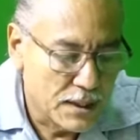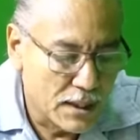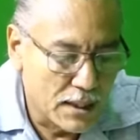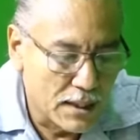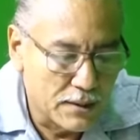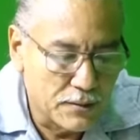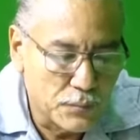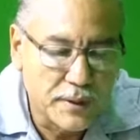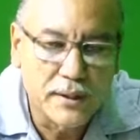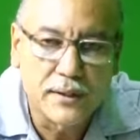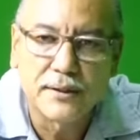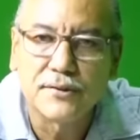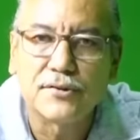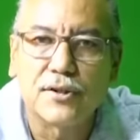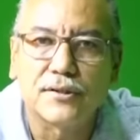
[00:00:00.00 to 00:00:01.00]
and we'll
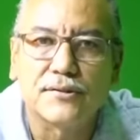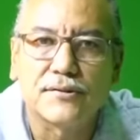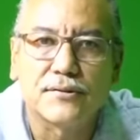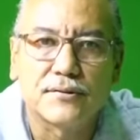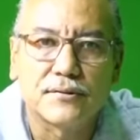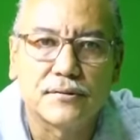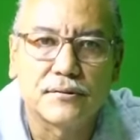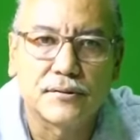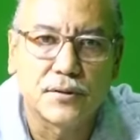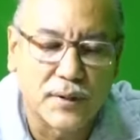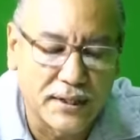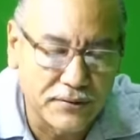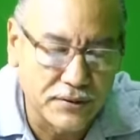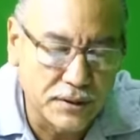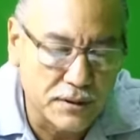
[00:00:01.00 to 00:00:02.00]
discuss the
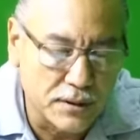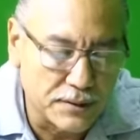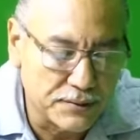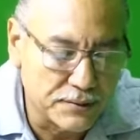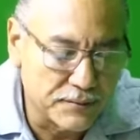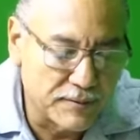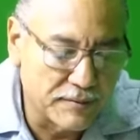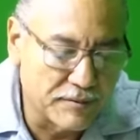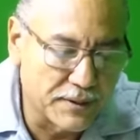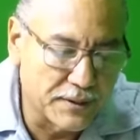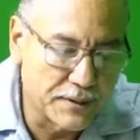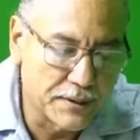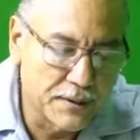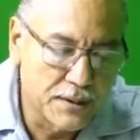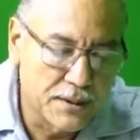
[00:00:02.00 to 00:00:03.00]
rising cost of
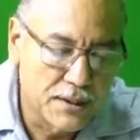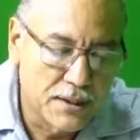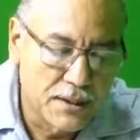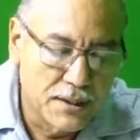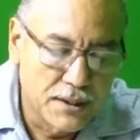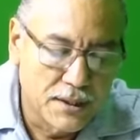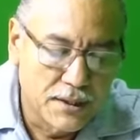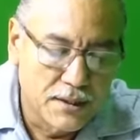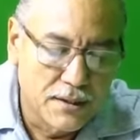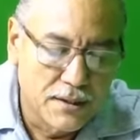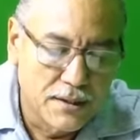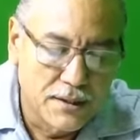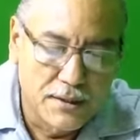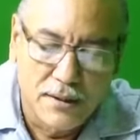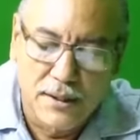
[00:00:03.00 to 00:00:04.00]
living
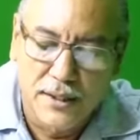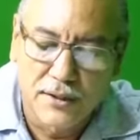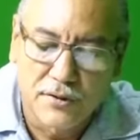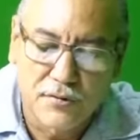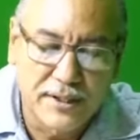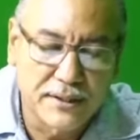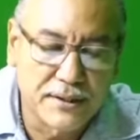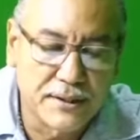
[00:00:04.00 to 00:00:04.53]
in great